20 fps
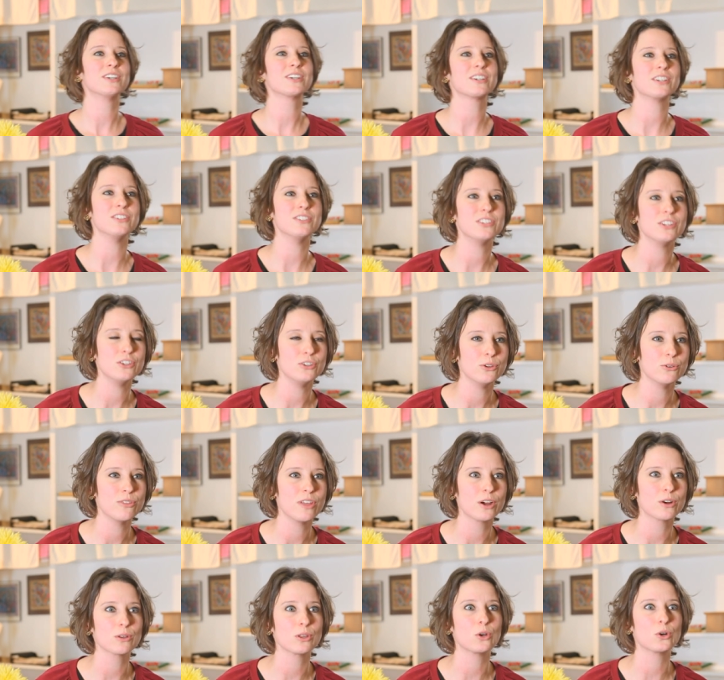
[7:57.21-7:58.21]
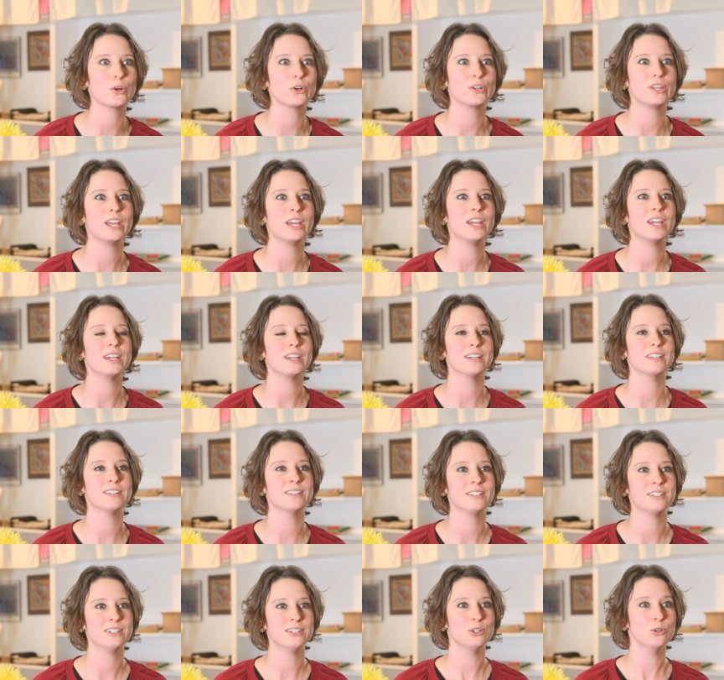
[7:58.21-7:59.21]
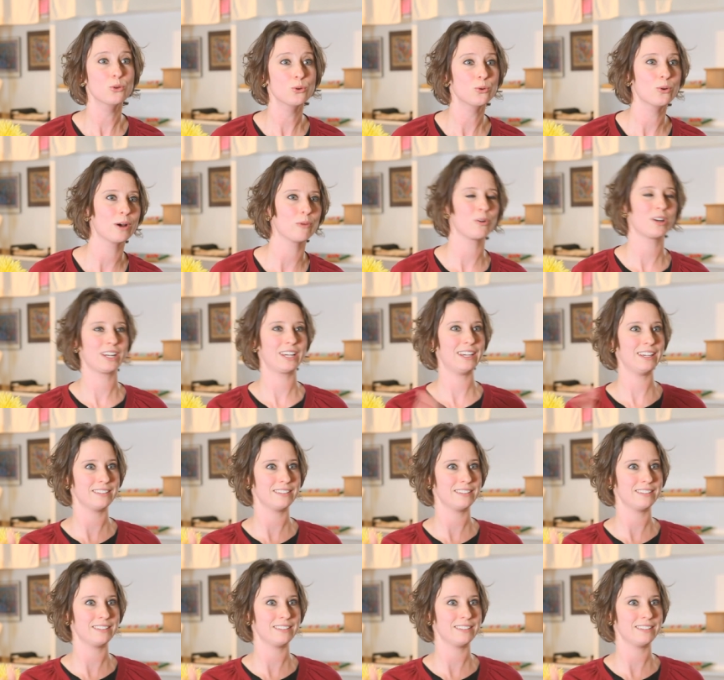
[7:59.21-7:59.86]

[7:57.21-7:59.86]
continue their learning and, ooh, I want to